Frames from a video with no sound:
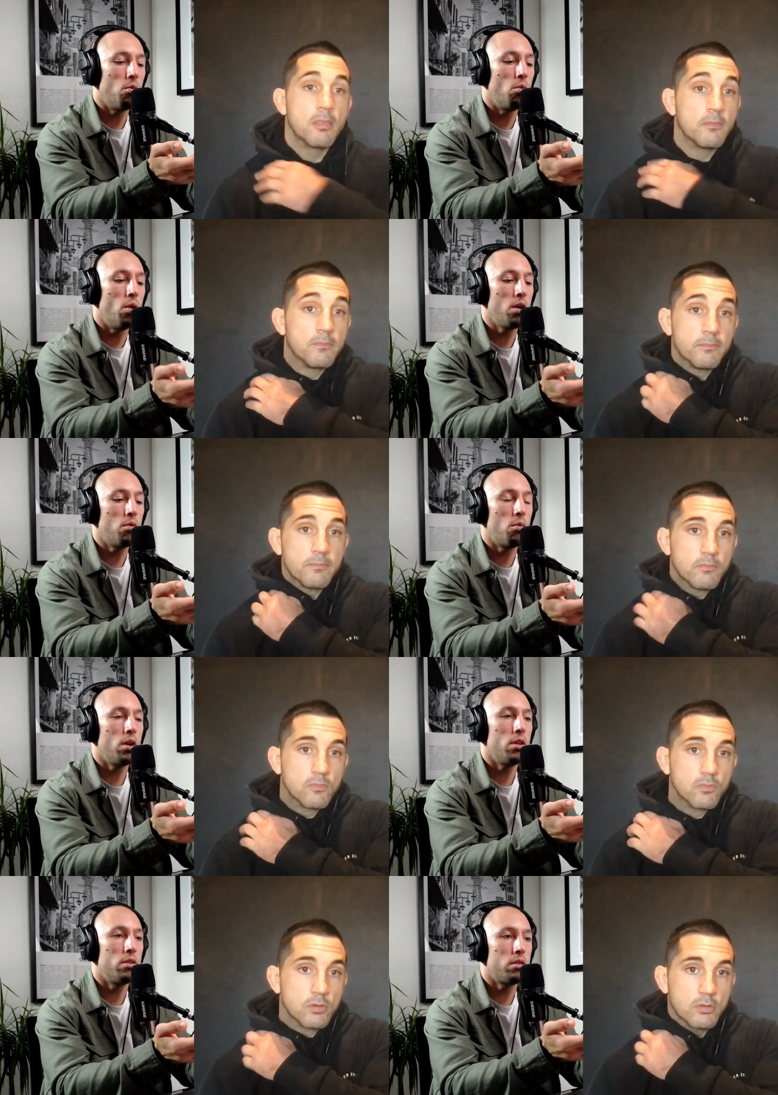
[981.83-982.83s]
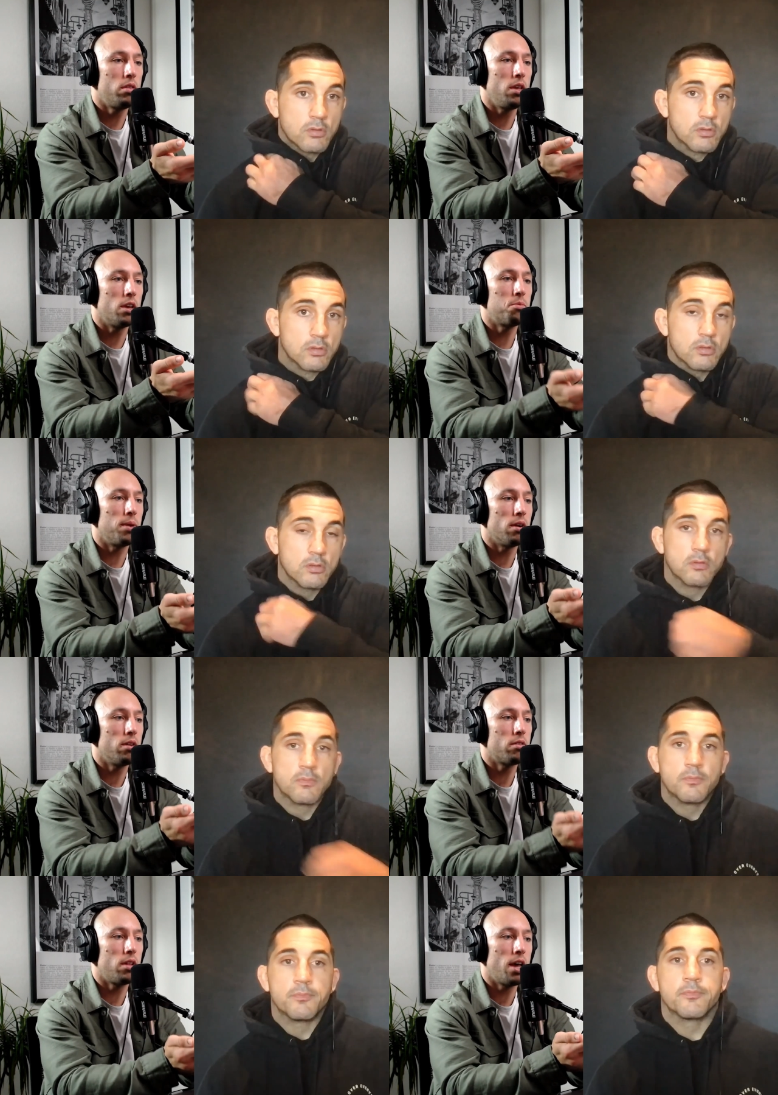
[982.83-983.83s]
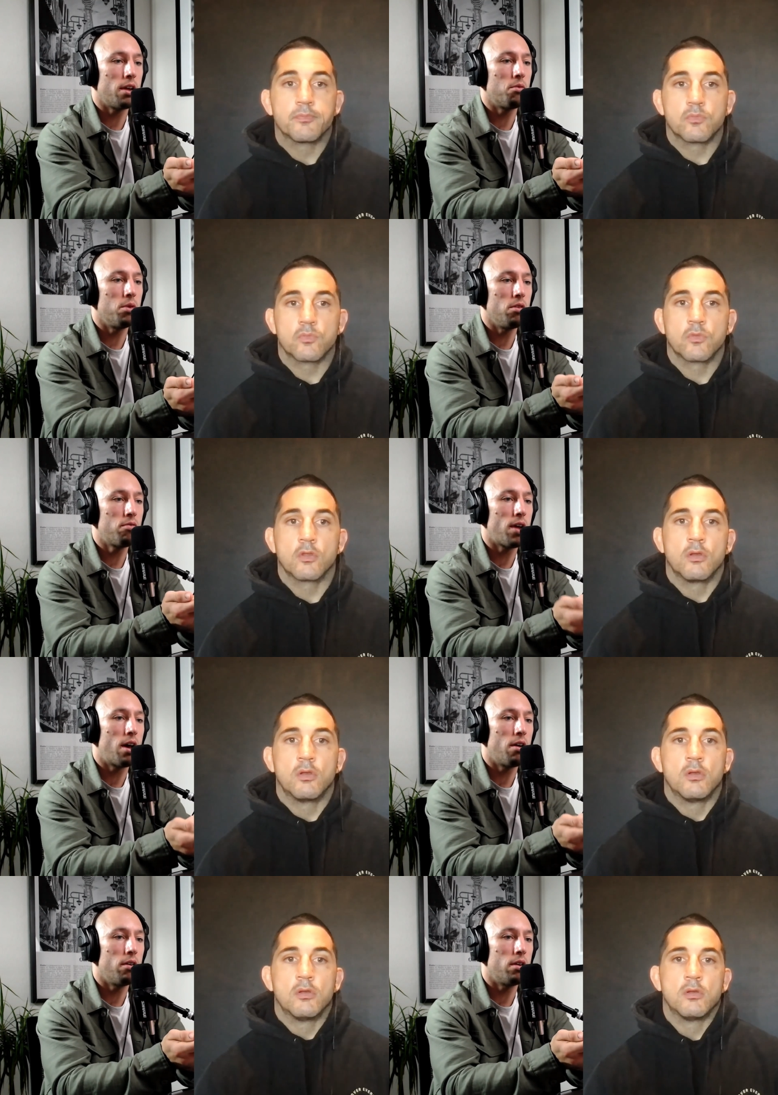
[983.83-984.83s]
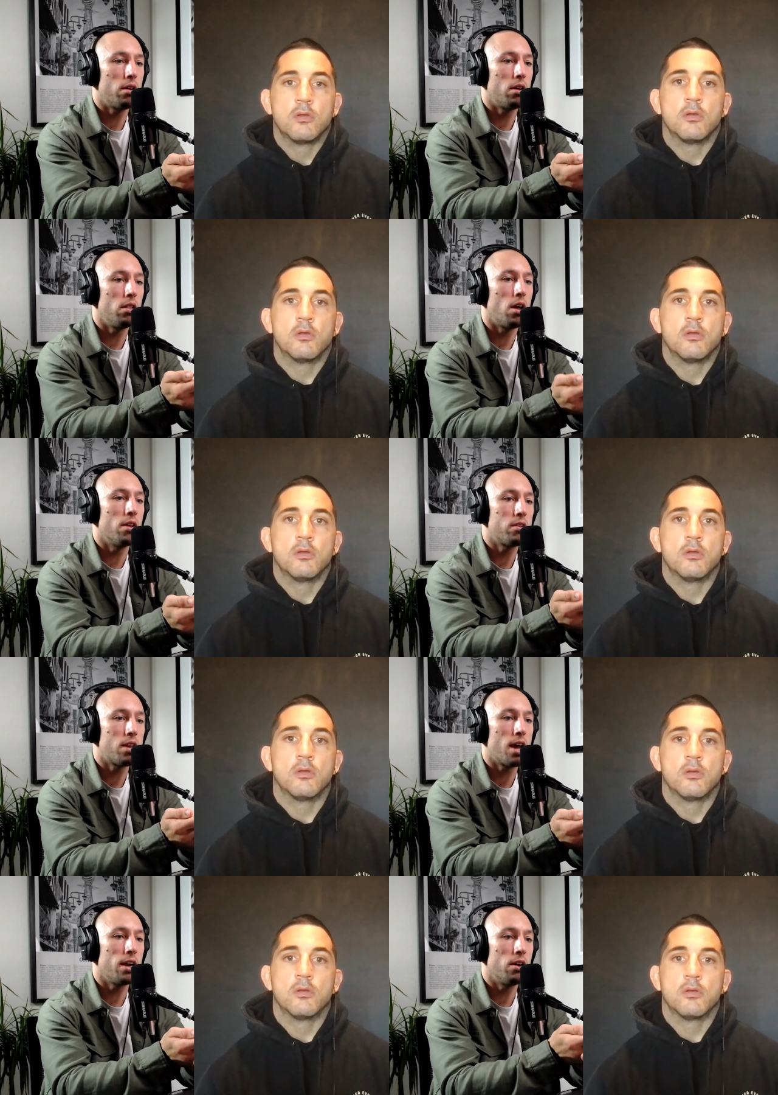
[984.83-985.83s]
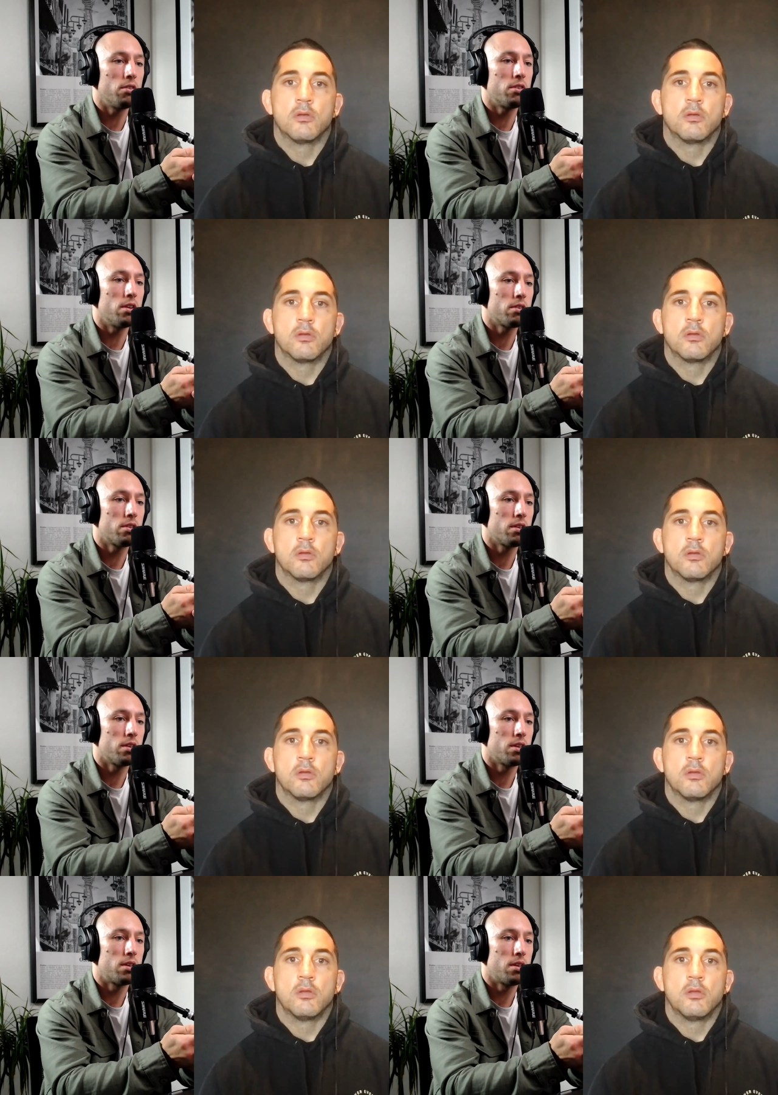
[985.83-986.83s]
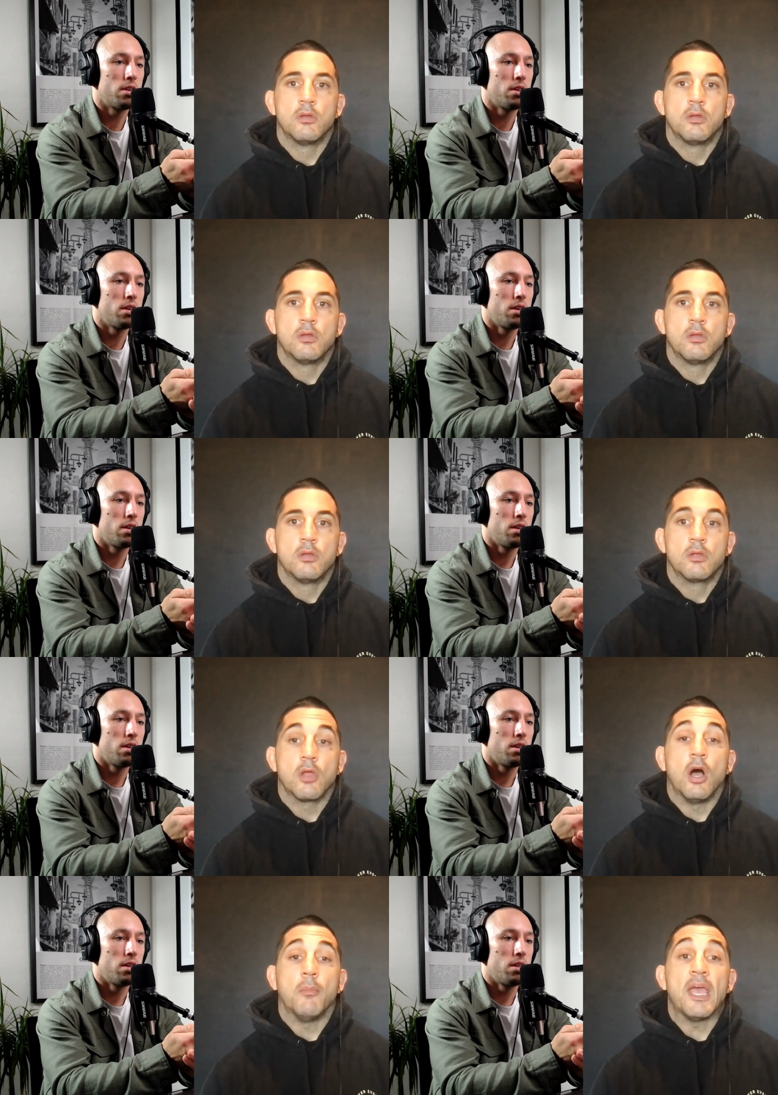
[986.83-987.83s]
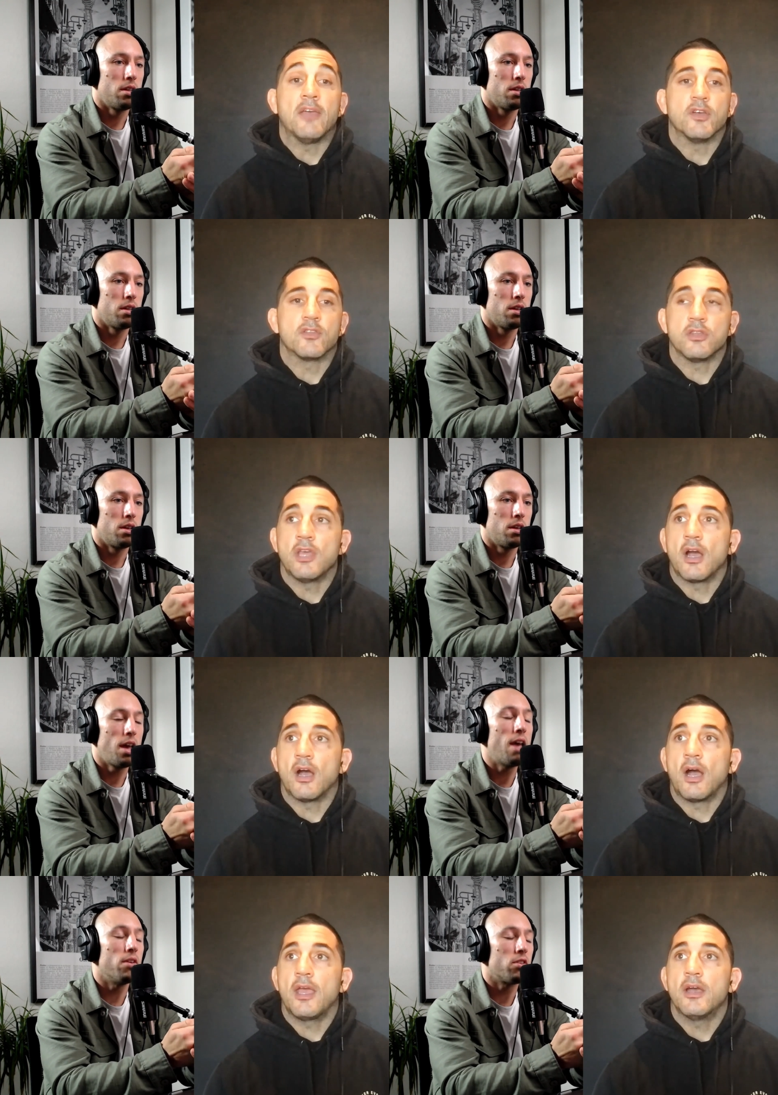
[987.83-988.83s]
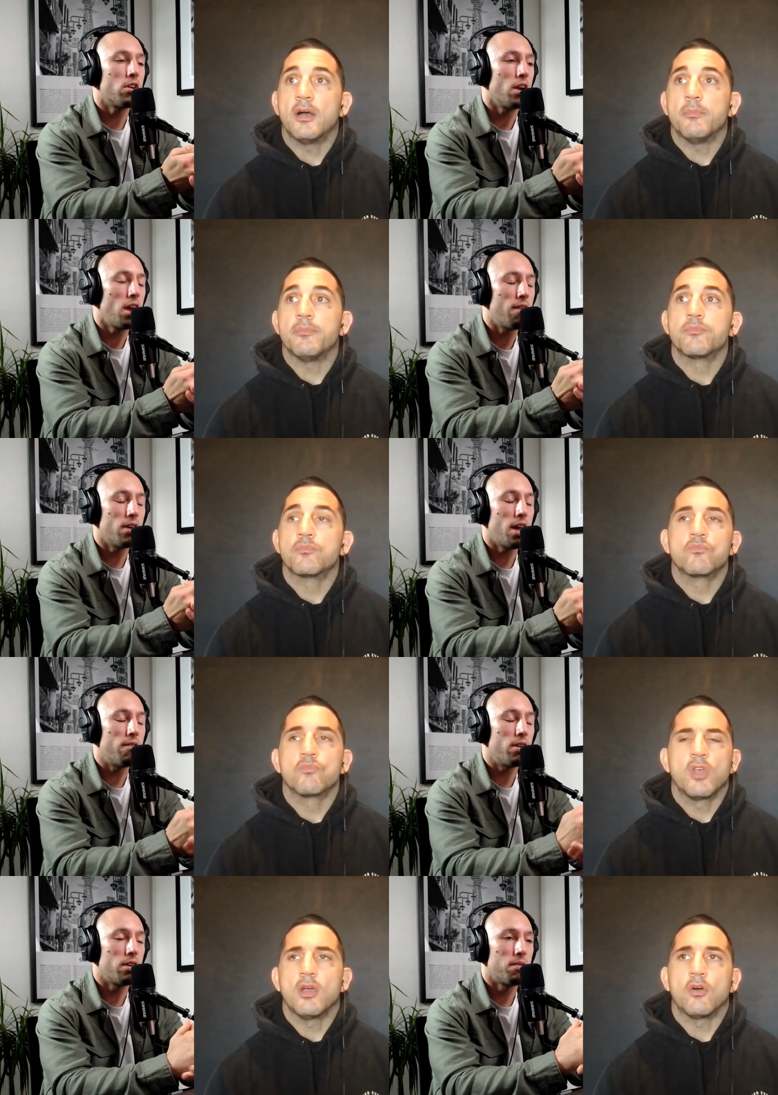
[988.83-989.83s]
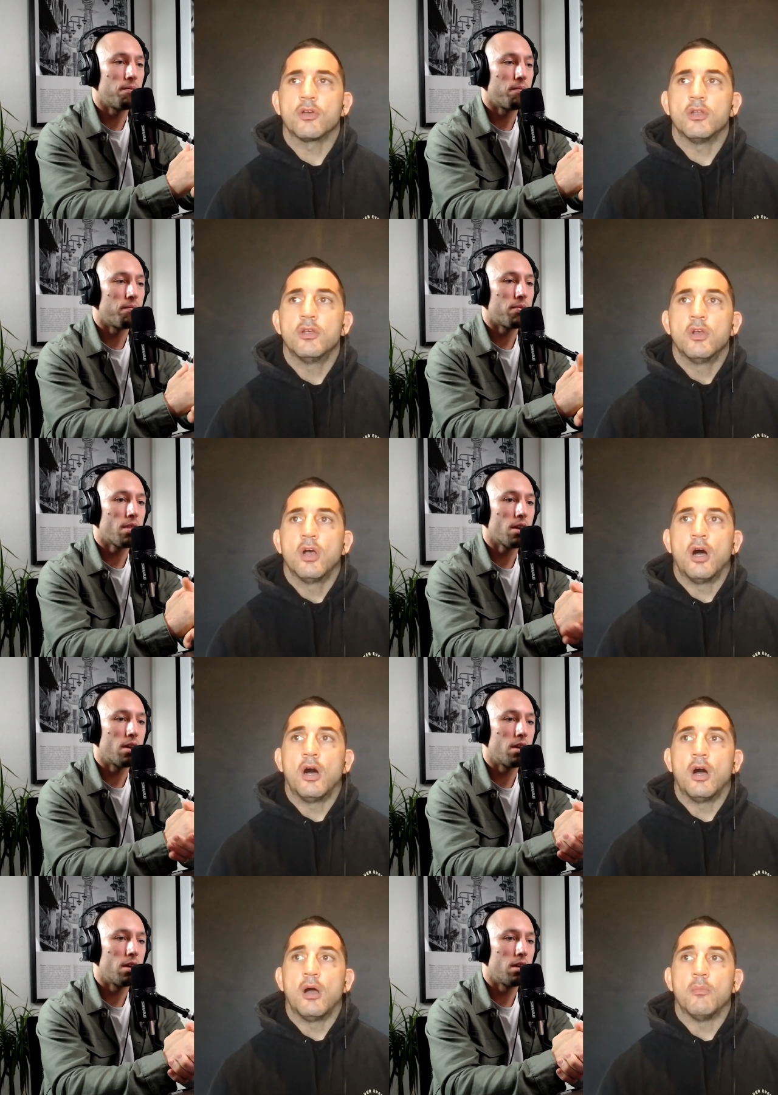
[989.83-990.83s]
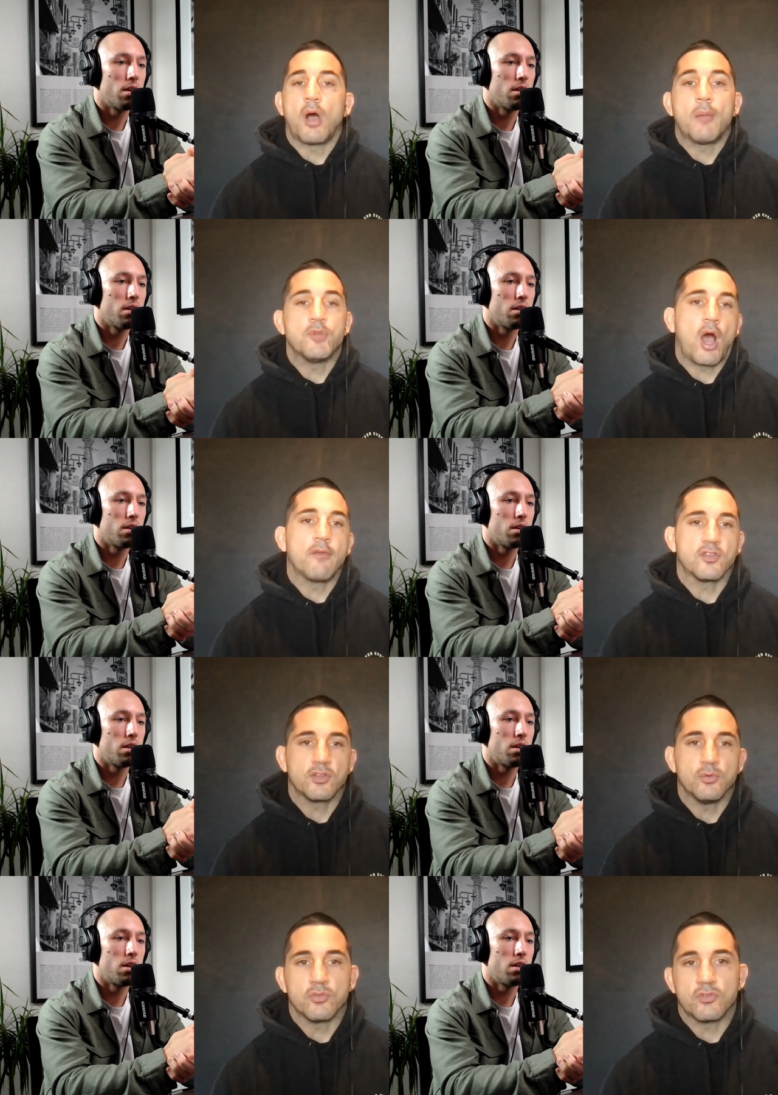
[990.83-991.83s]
Speaker 1: what was the experience like when you found Alana's diagnosis?
Speaker 2: Um, Ava's, yeah. Ava, I, um, sorry, uh, Ava, Ava. Yeah, all good. Um, I mean, obviously, it